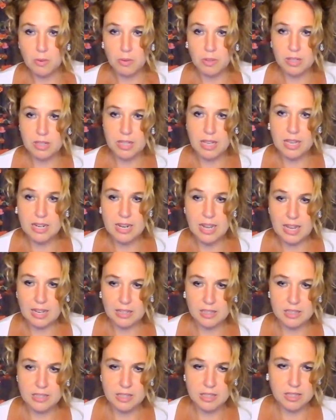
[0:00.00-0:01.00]

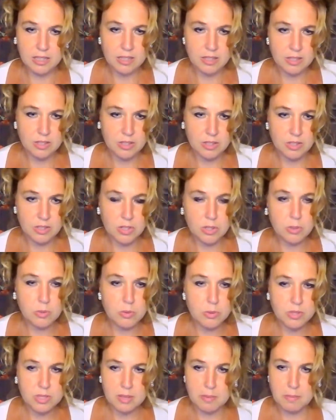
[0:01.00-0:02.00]
connect to
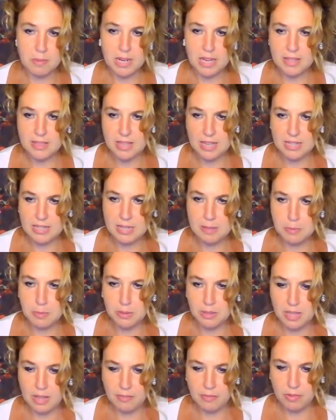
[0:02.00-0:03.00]
somebody at that deeper
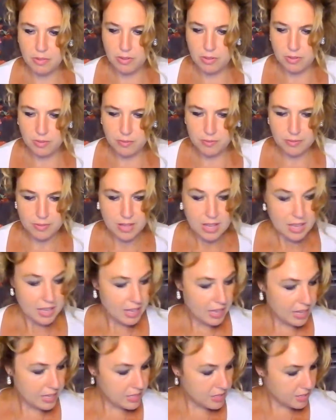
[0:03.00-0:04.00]
level.
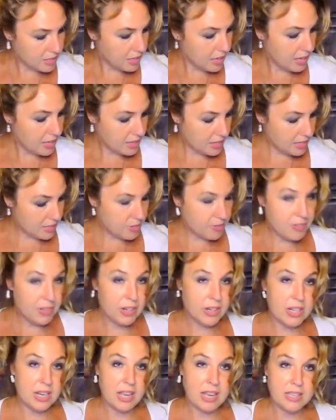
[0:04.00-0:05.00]
It's that's
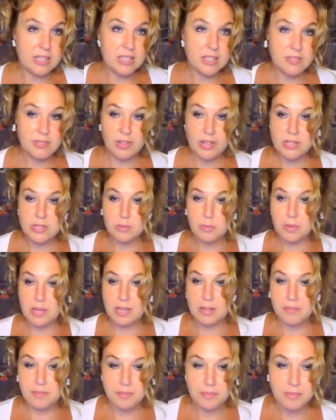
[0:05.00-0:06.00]
very nice. It's very
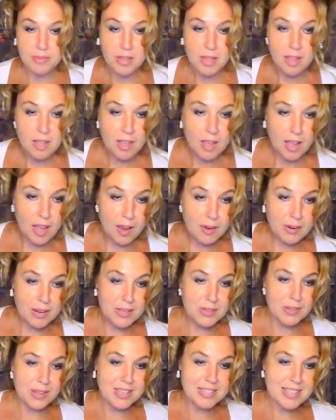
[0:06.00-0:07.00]
sweet. All right,
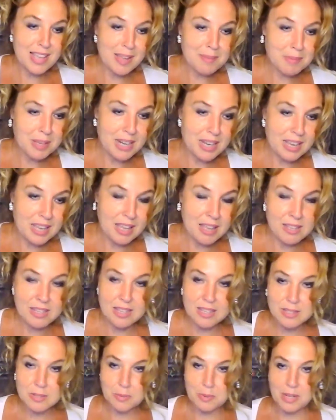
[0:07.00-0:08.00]
you guys, I'm going to end
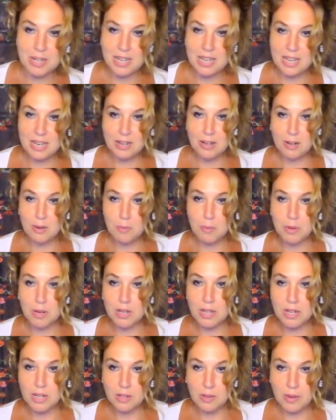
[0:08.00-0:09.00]
this one here. We're
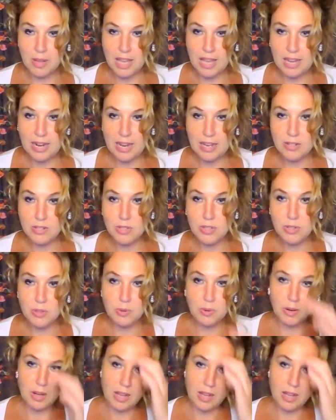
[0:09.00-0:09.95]
going to go ahead and do